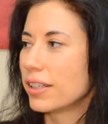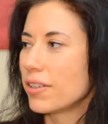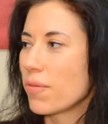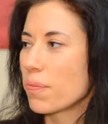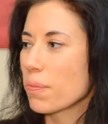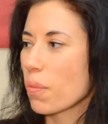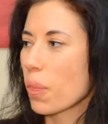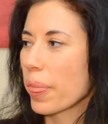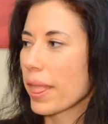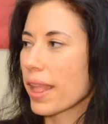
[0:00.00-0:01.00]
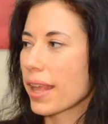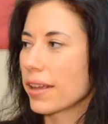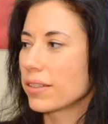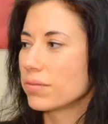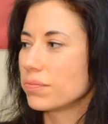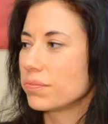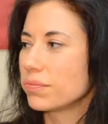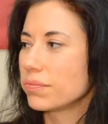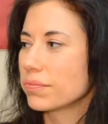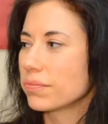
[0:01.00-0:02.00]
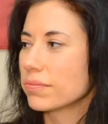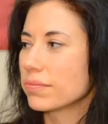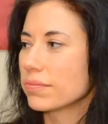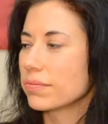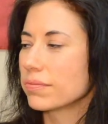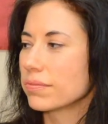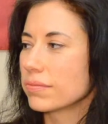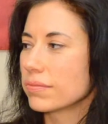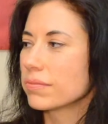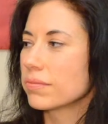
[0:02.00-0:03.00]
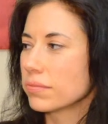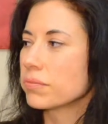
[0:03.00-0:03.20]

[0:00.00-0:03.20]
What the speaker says: (silent)